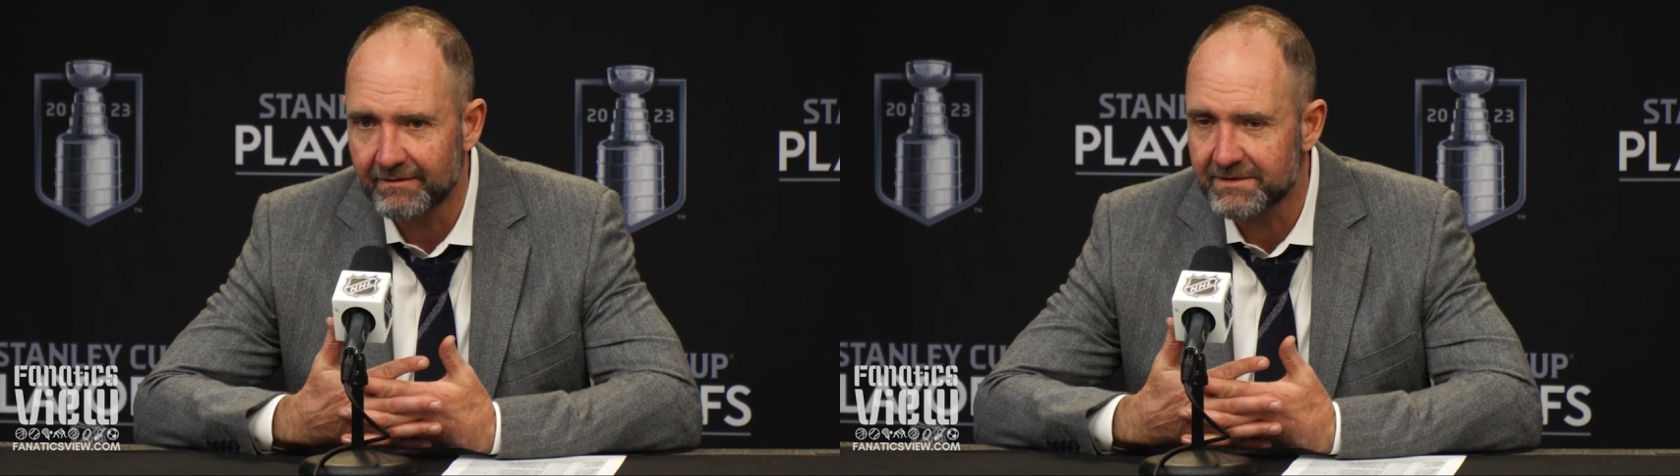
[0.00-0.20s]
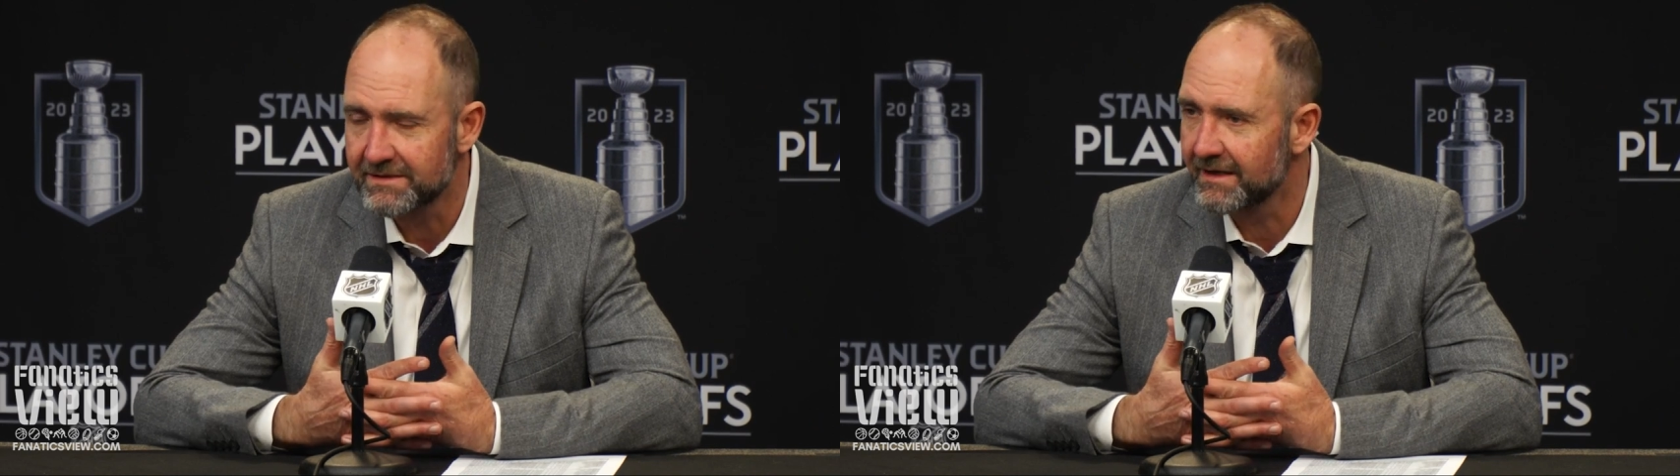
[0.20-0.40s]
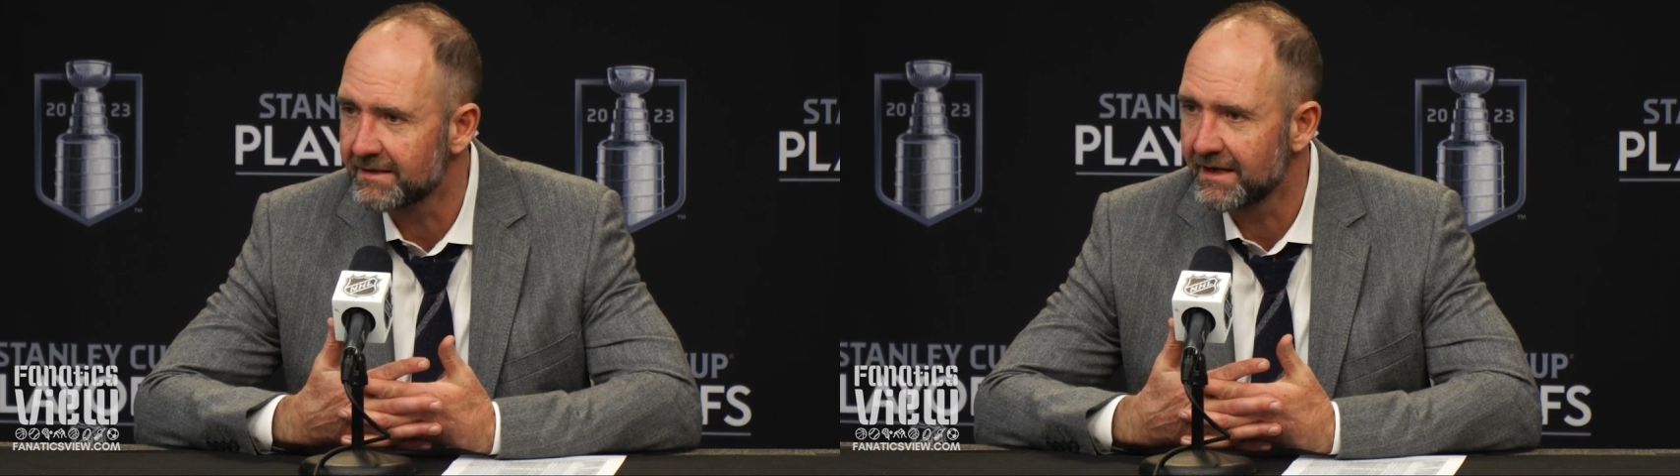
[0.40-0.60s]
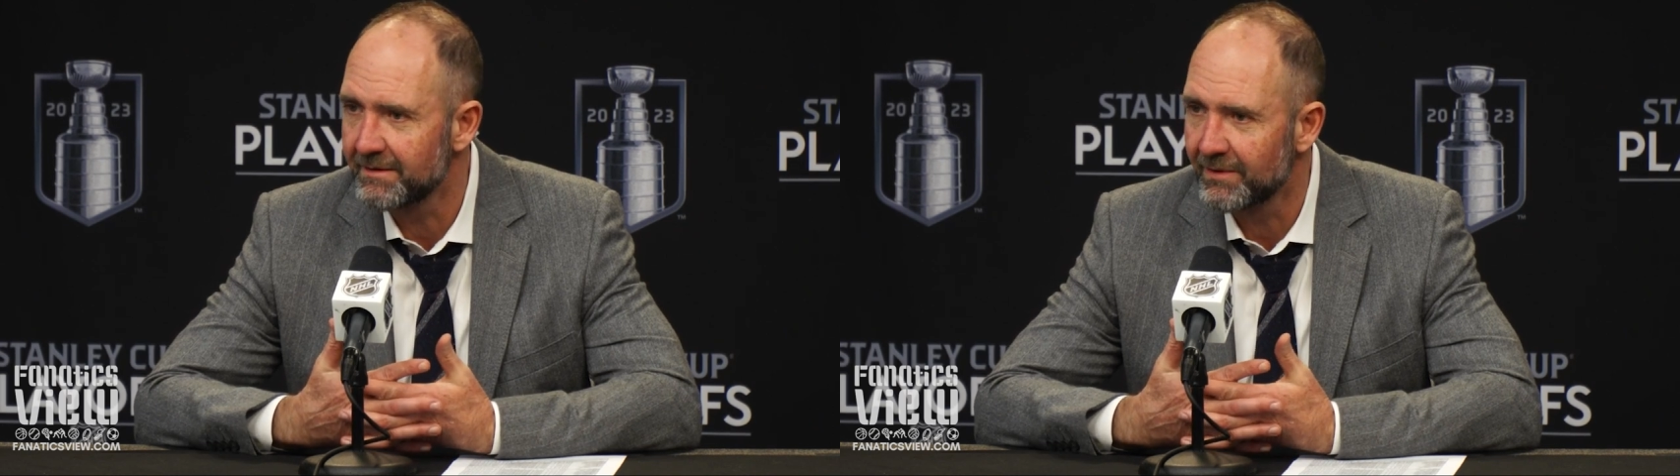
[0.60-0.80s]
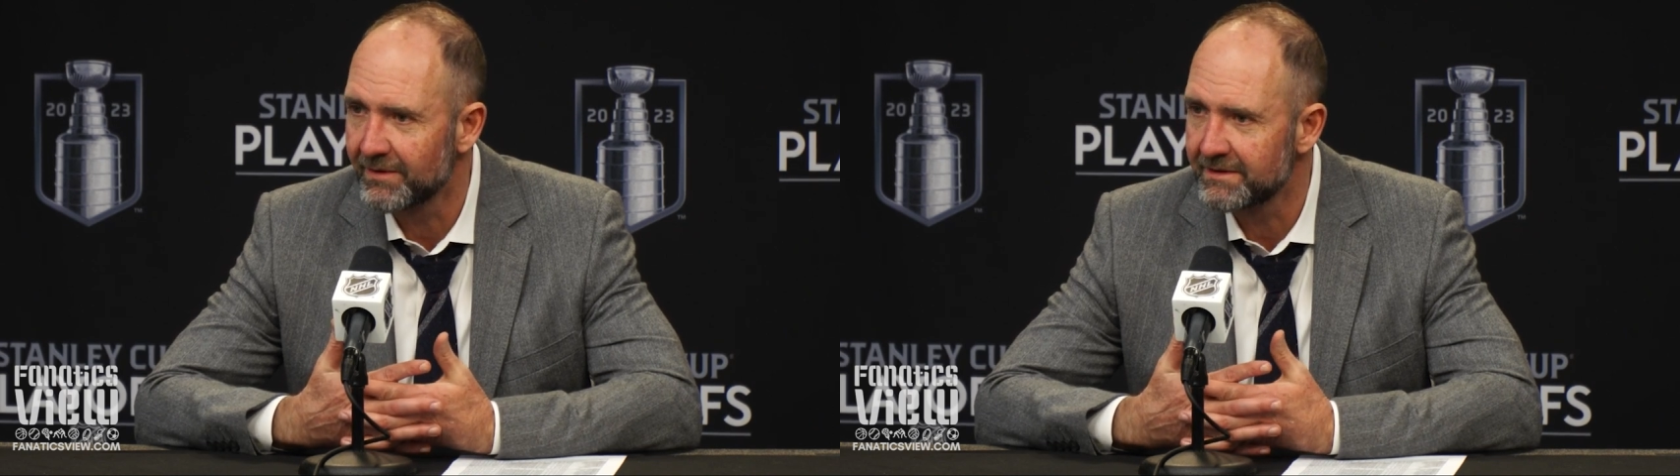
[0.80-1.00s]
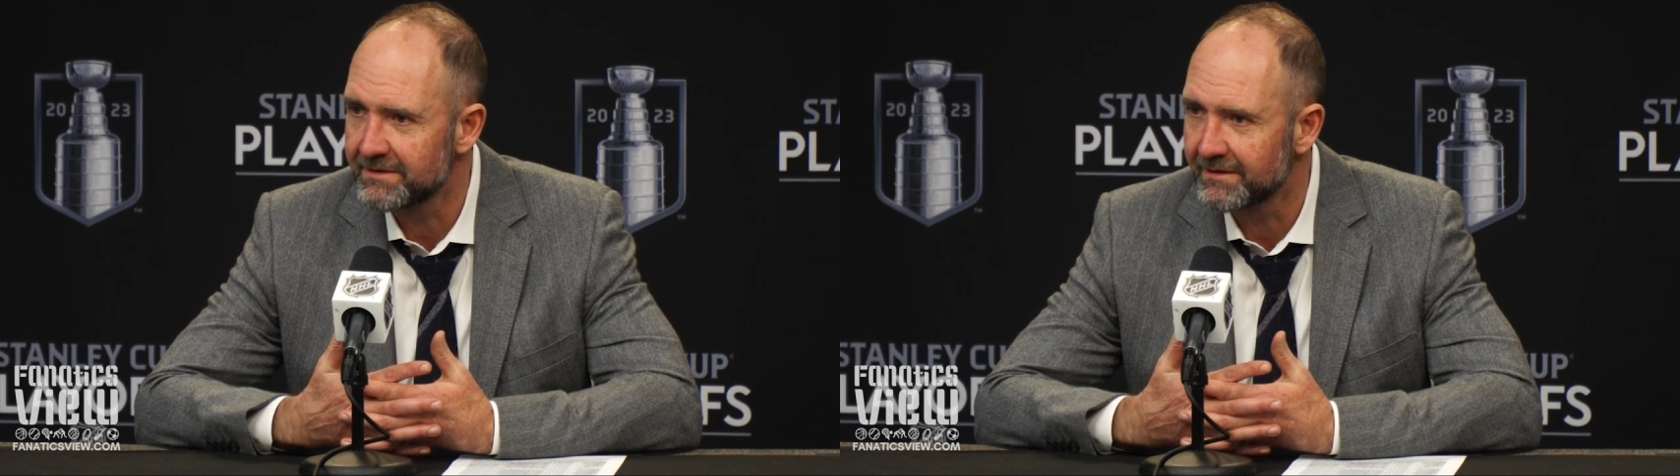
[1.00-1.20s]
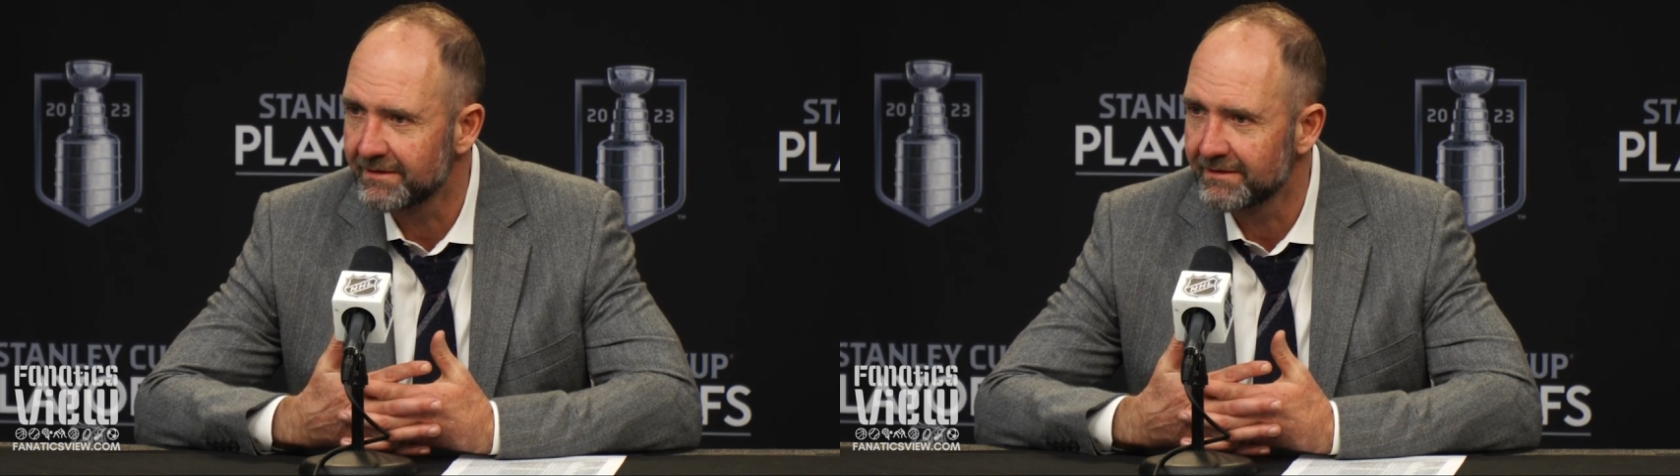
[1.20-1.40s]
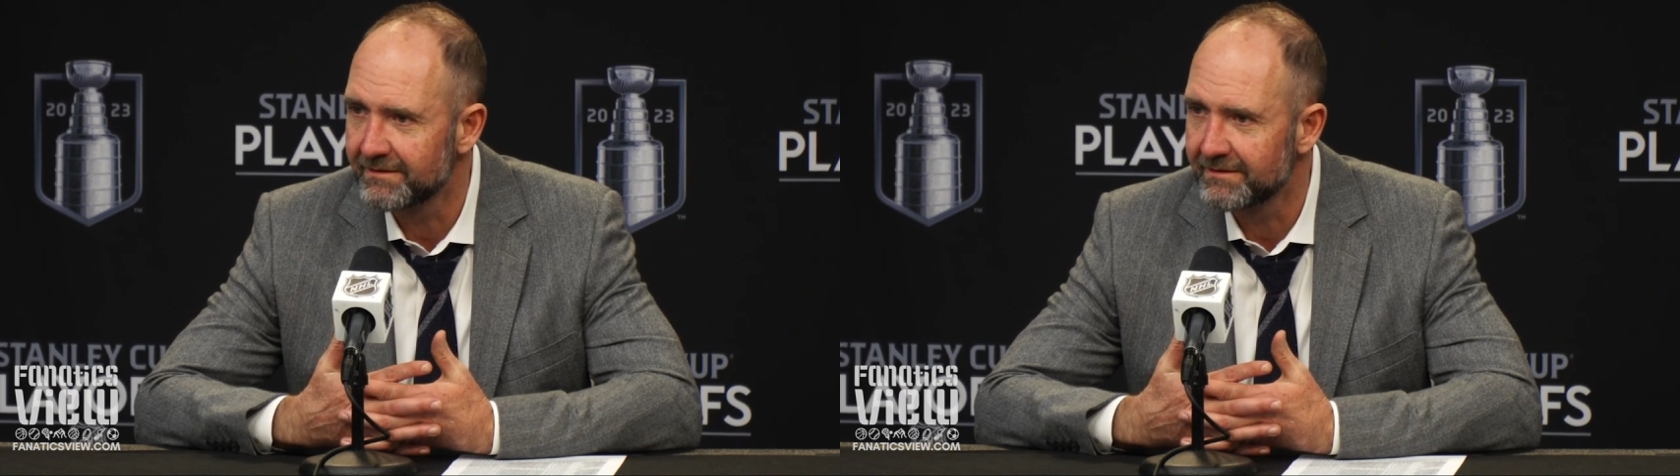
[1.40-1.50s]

It was he got ten points or